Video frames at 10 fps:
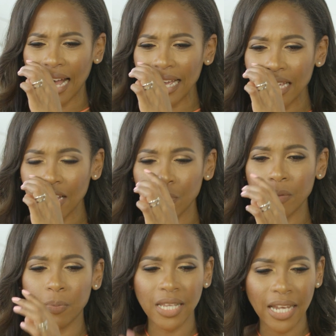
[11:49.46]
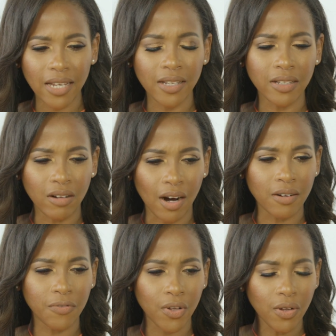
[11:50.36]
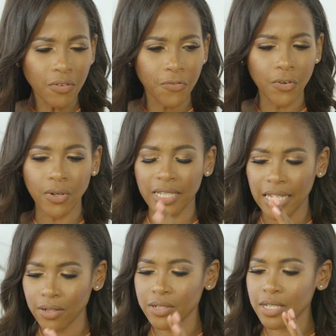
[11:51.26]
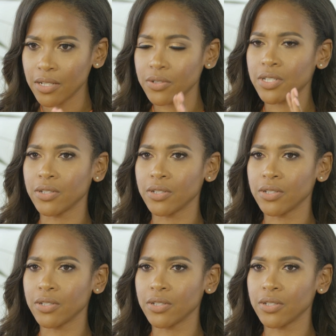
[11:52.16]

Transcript: I have been playing Carnival for years and years and